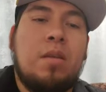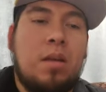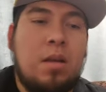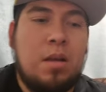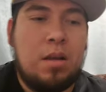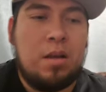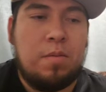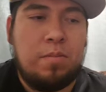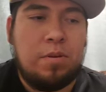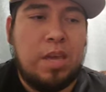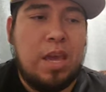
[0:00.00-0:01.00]
Uh,
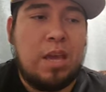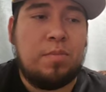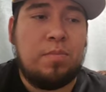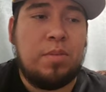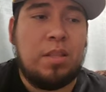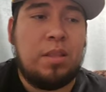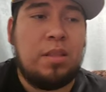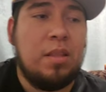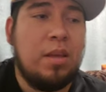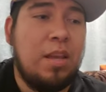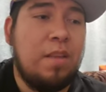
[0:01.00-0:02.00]
but yeah, but
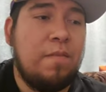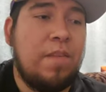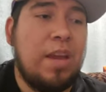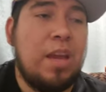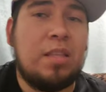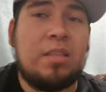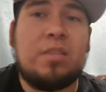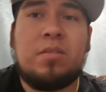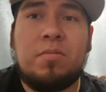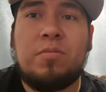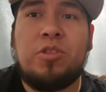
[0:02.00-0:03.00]
the Hidden Fates